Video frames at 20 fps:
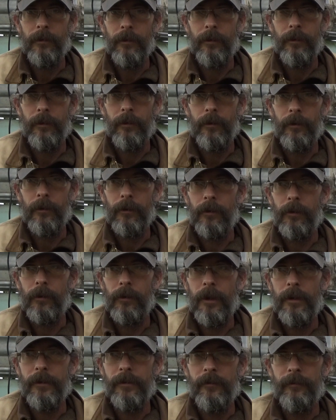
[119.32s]
There are
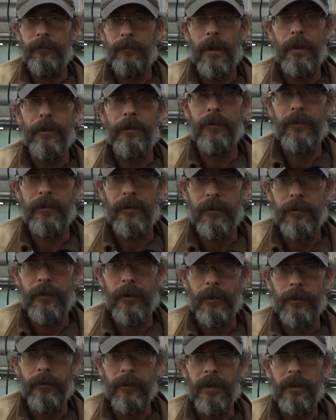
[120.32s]
lots of methods and
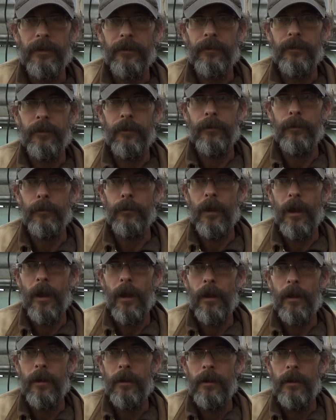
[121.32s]
techniques to do
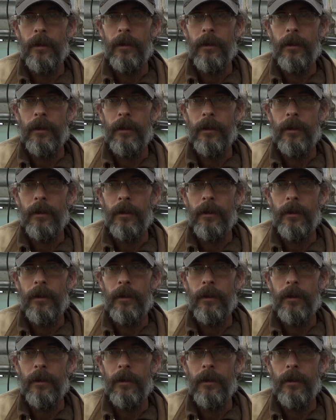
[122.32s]
that,